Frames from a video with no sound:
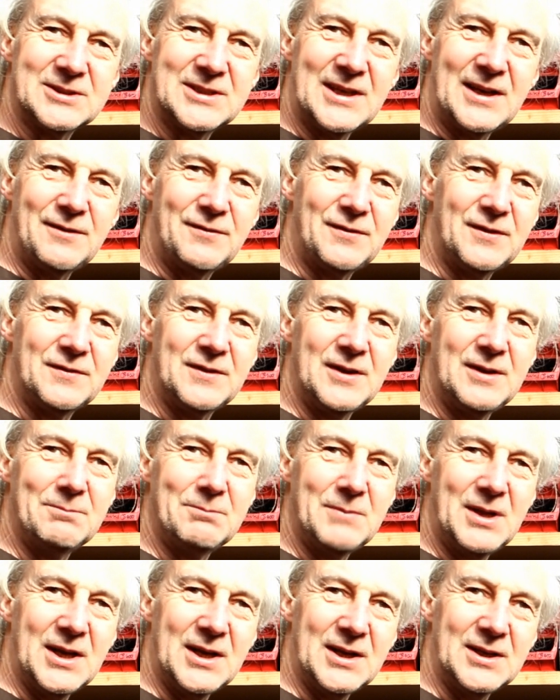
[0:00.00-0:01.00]
10 or
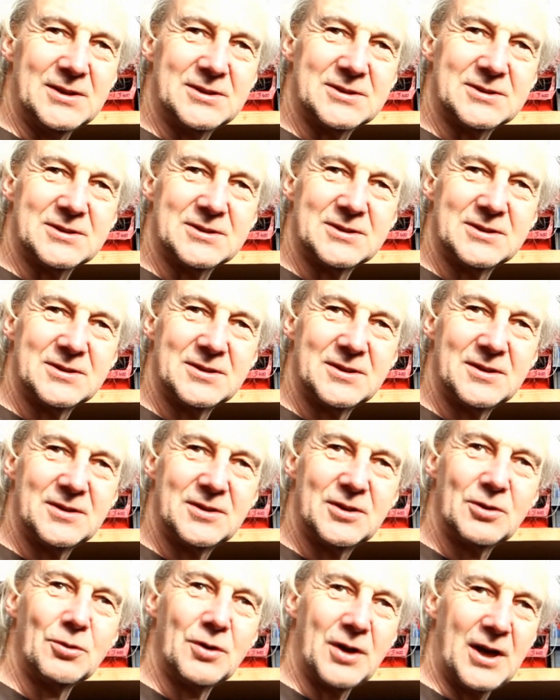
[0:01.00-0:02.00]
15 minutes, they're
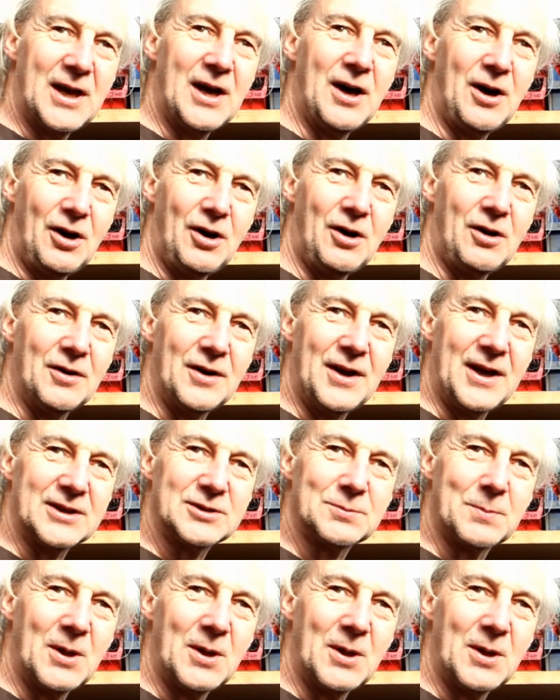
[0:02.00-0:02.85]
going to get hot next door.